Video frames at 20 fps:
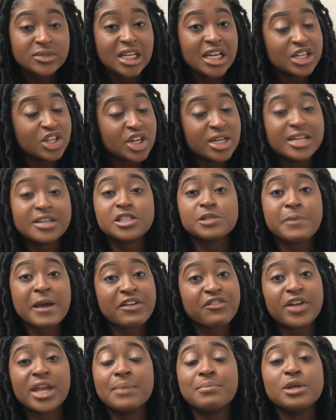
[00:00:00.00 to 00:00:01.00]
she didn't
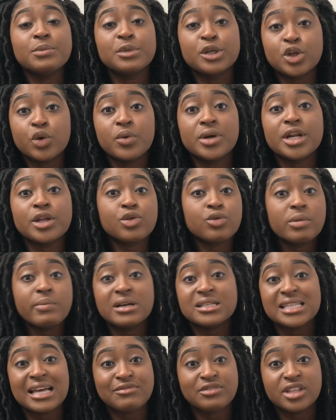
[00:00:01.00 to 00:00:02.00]
expect for him to be doing it 3
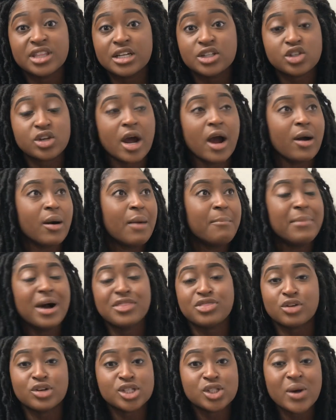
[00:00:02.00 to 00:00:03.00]
months after they, a
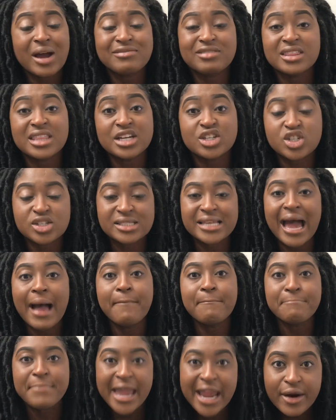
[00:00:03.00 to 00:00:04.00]
month or so after they just
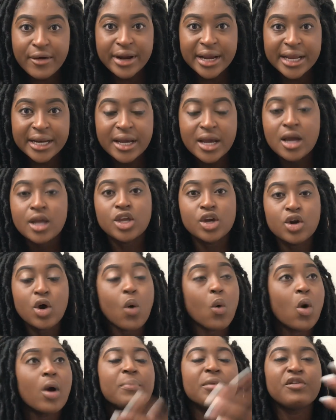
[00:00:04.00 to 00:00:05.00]
got married, you know,
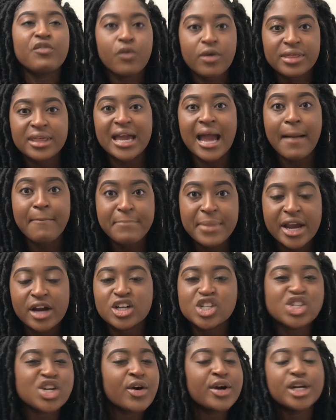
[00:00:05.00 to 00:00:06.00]
or before they got
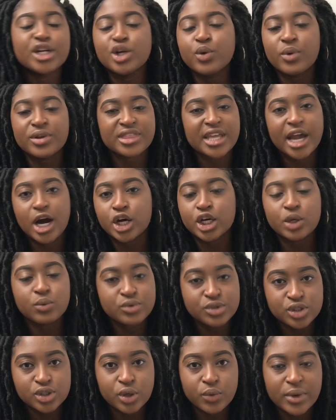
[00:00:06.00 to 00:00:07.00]
married. She already knew what the hell he
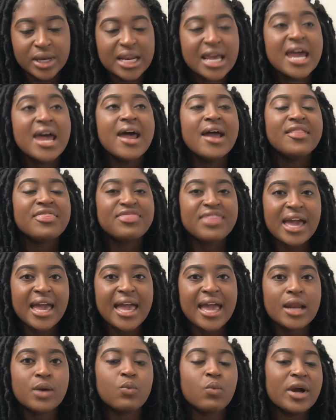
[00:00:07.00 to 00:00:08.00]
was doing.
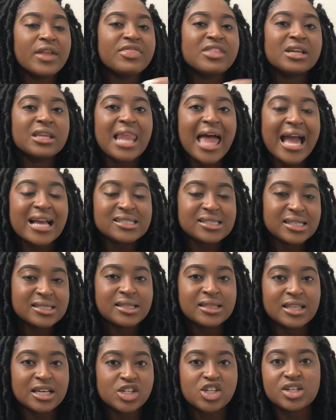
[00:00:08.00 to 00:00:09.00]
Then when the last
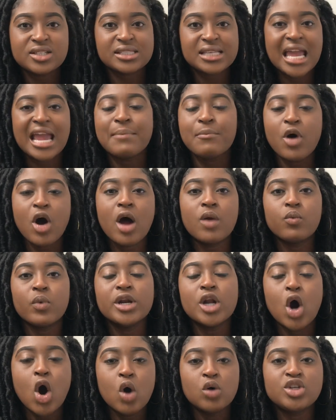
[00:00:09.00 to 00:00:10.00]
season that just came on,
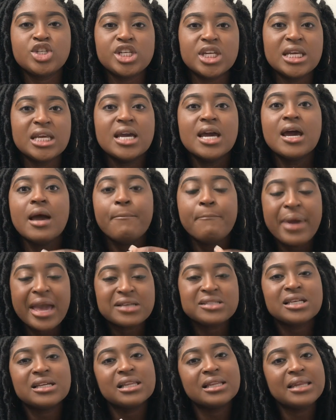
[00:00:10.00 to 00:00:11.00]
when OG
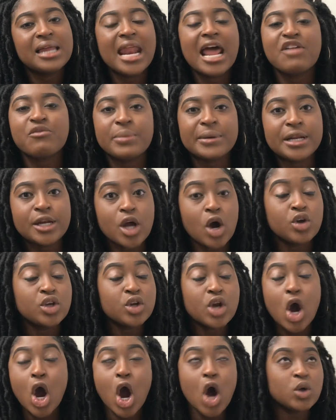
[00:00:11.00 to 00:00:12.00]
basically let everybody know, you
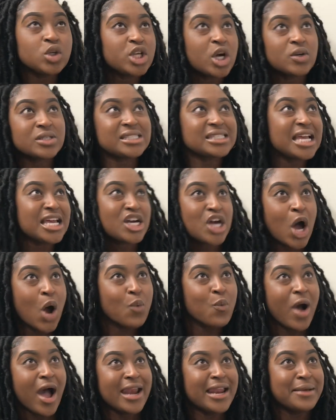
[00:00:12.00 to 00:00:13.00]
know, Ocho Cinco
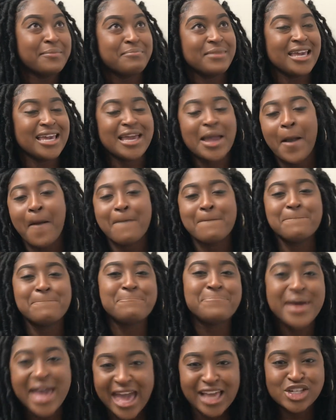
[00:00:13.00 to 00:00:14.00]
wanted me,
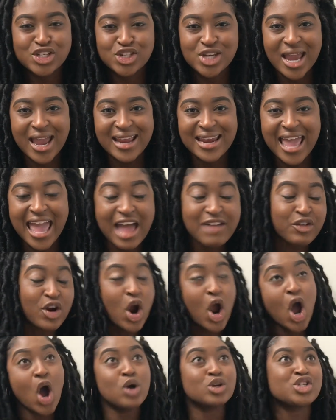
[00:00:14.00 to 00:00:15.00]
best shade ever.
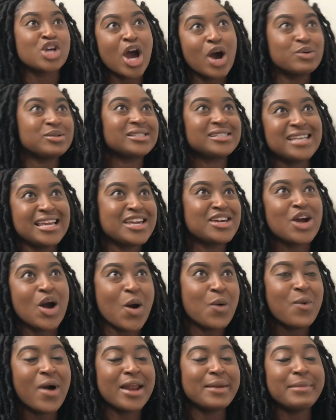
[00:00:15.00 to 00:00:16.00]
Ocho
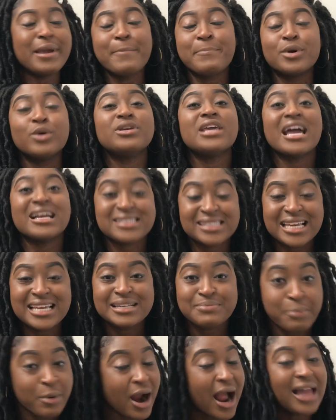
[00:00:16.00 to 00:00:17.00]
Cinco wanted me, boo. Yes,
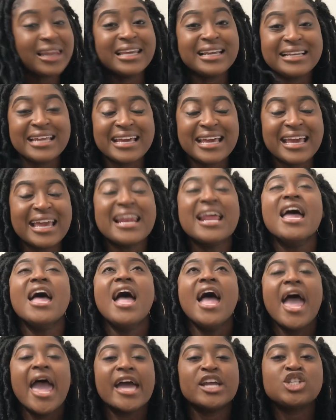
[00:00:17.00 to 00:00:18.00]
he probably did.
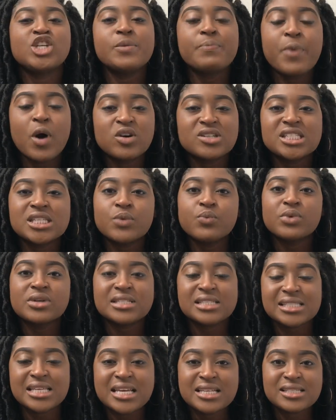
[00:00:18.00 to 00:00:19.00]
And she posted
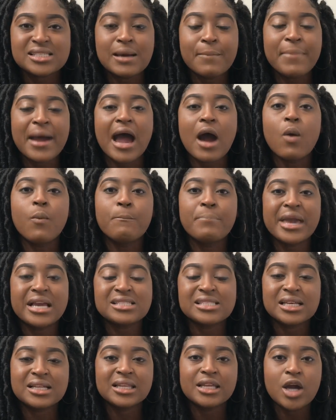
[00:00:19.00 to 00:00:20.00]
receipts about
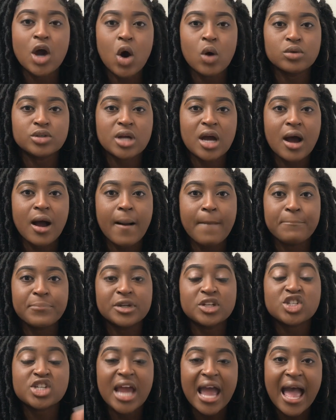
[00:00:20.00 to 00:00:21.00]
basically
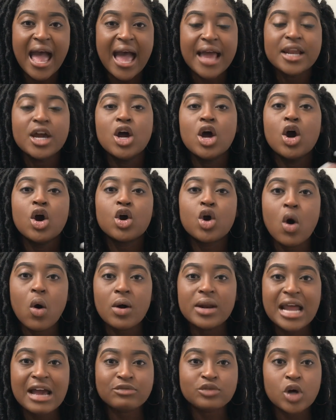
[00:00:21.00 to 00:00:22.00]
Chad
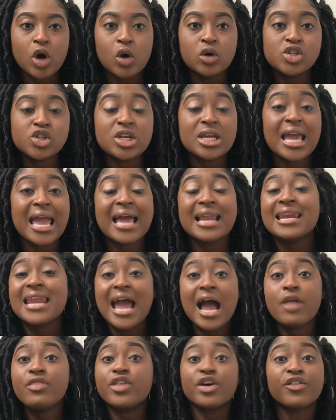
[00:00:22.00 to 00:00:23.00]
going after OG, and
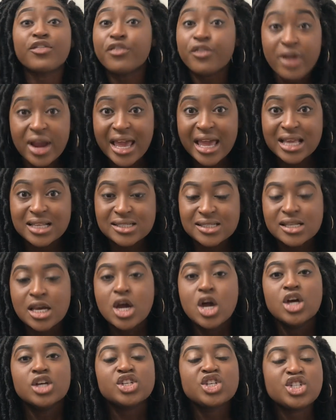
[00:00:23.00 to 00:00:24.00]
now they're friends.
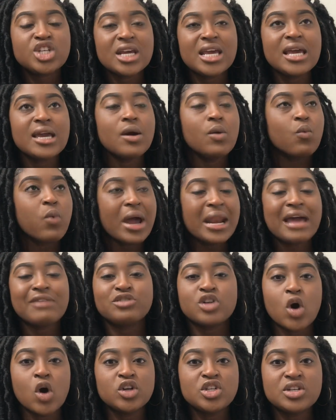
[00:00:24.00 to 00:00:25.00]
She went
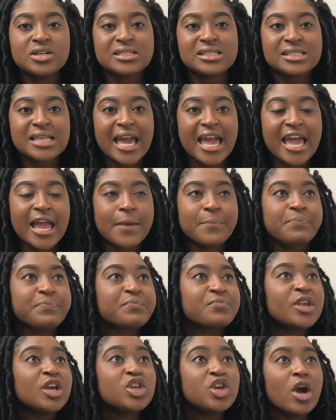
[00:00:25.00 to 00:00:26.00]
after OG saying,
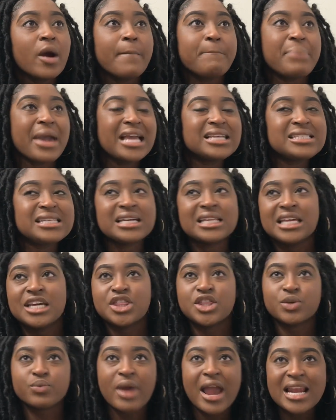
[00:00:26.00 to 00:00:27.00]
"You're basically
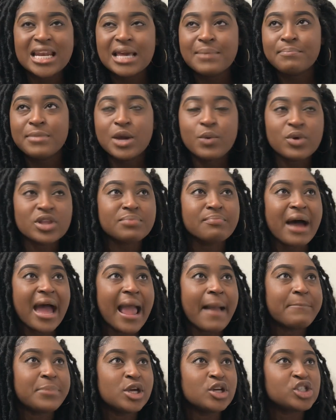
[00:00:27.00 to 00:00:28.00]
threatening me with my
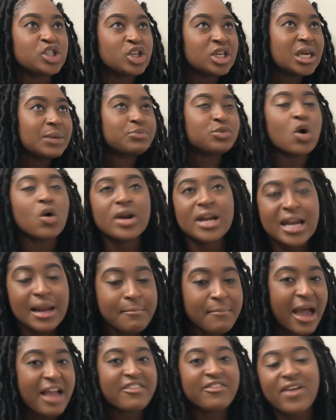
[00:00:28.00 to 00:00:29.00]
abuser. You keep throwing it in
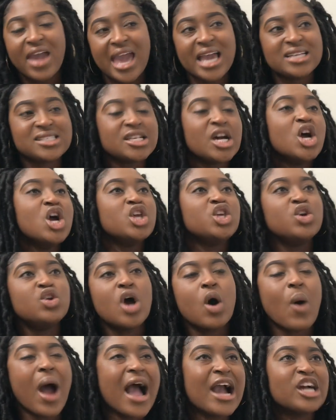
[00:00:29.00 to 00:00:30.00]
my face. You
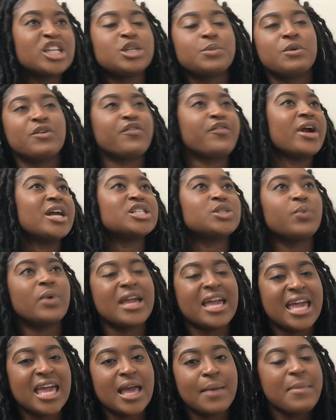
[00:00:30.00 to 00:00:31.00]
know, how could you be friends with
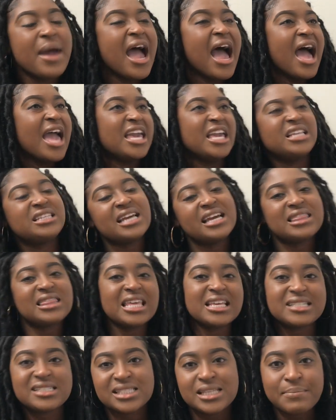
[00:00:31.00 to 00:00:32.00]
him? He did
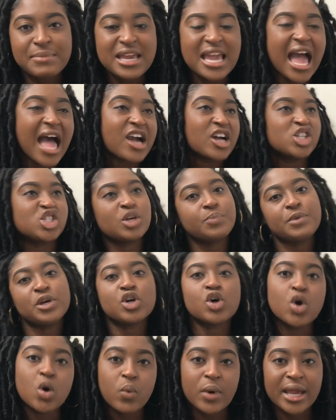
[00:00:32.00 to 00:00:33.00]
this to me. How could you be
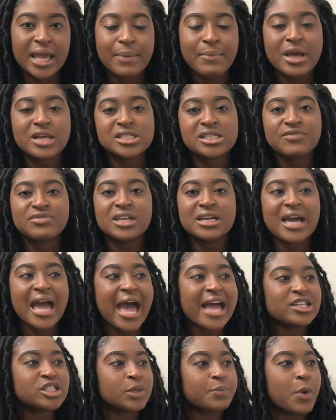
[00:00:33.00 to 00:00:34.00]
cool with him?" As if the
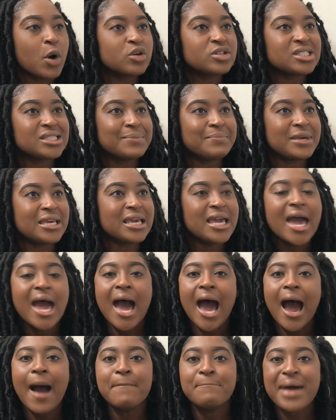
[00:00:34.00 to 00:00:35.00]
guy is supposed to be
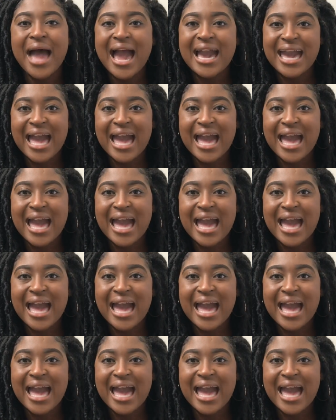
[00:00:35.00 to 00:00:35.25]
a bad